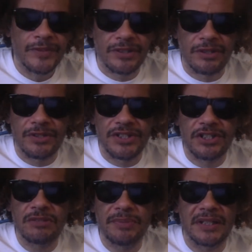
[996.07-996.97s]
So in other words, he
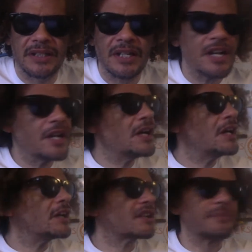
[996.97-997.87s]
could
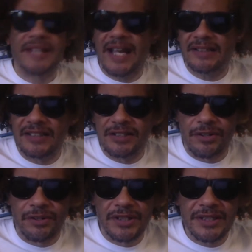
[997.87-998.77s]
have been acting in
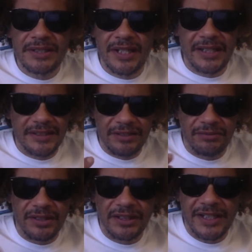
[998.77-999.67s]
earnest and didn't
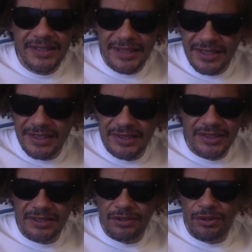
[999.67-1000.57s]
realize that
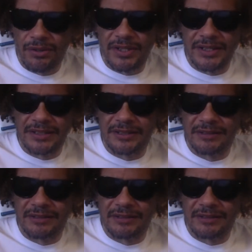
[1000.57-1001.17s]
his authority